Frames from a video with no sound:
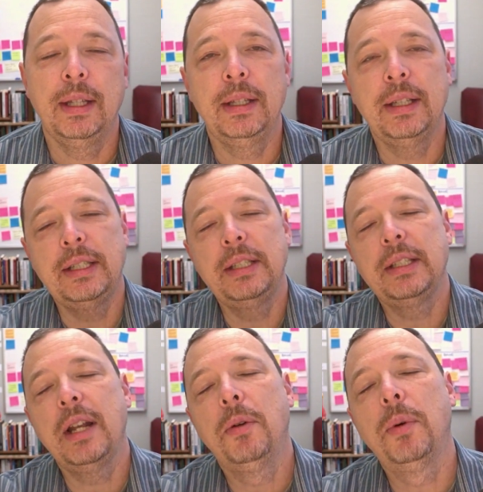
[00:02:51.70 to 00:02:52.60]
th- this is
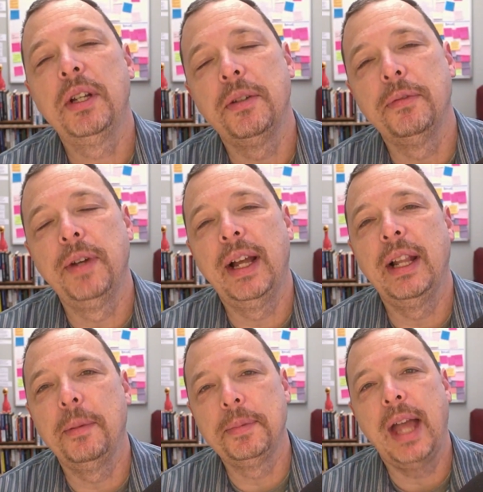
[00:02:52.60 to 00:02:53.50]
kind of what
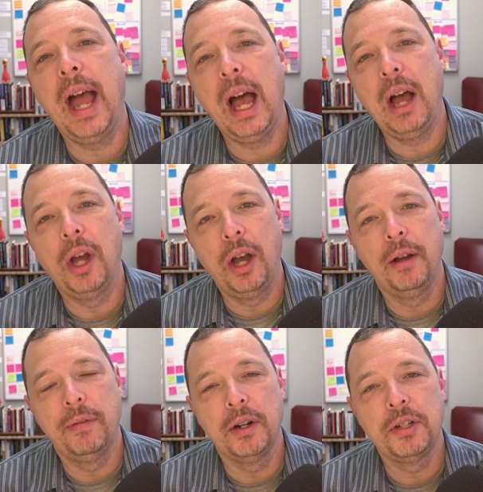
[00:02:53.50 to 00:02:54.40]
develops out
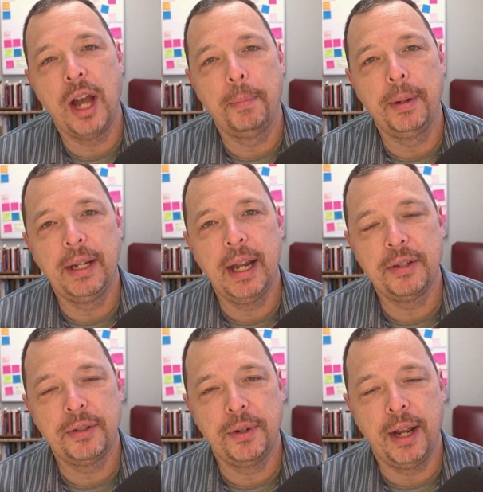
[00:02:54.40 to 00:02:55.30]
of our topic
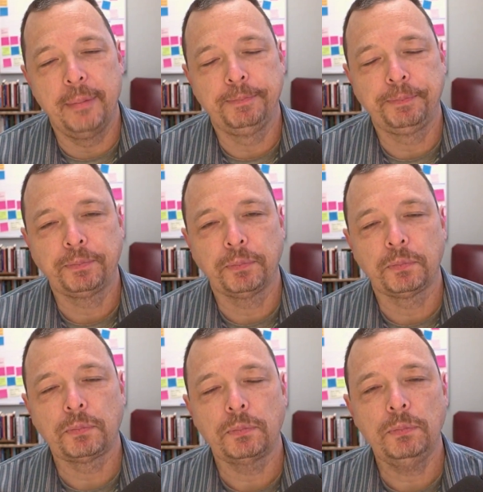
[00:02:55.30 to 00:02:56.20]
yesterday,
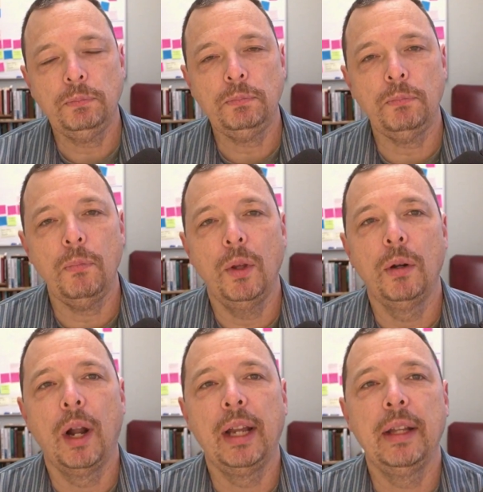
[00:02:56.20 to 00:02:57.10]

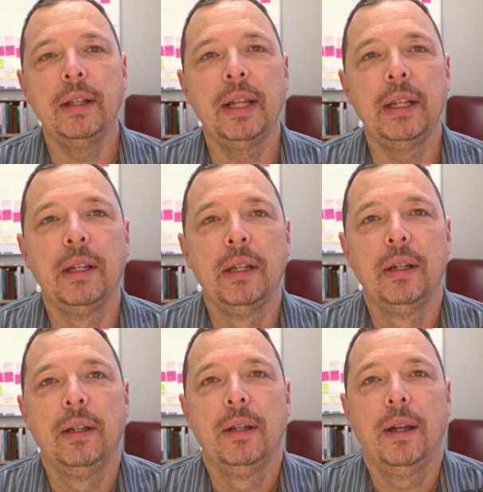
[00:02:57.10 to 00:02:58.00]
right? That,
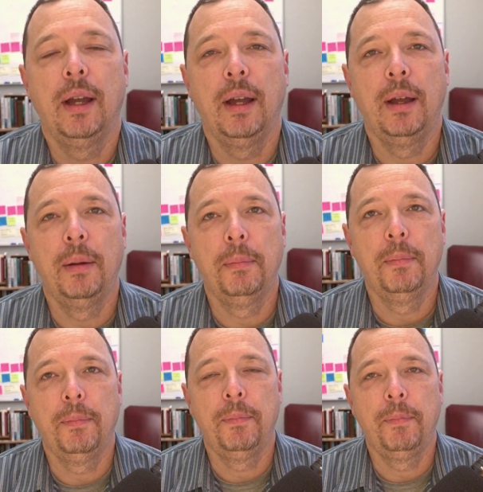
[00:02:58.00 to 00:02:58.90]

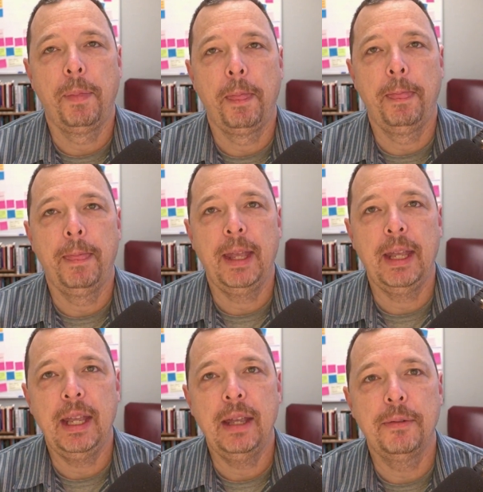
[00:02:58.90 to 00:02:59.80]
um,
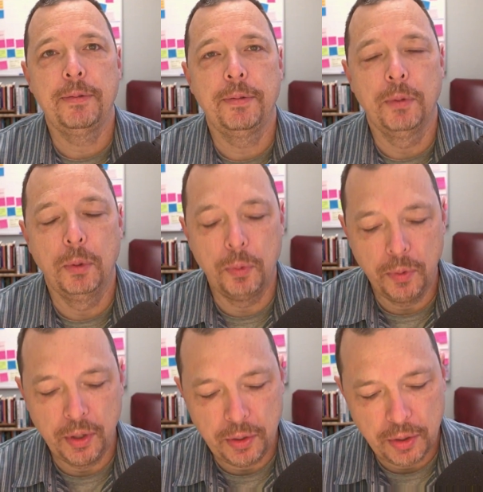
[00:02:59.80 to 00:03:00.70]
if
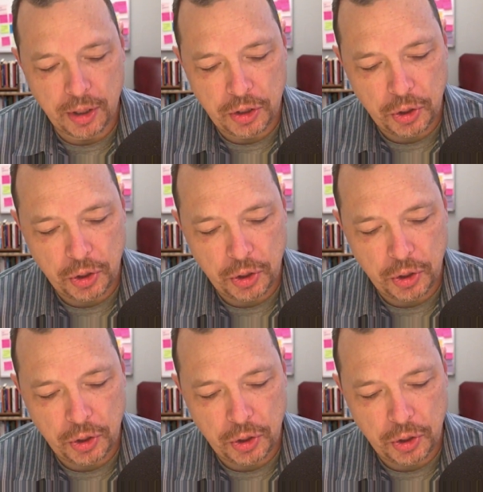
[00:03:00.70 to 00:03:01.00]
the, the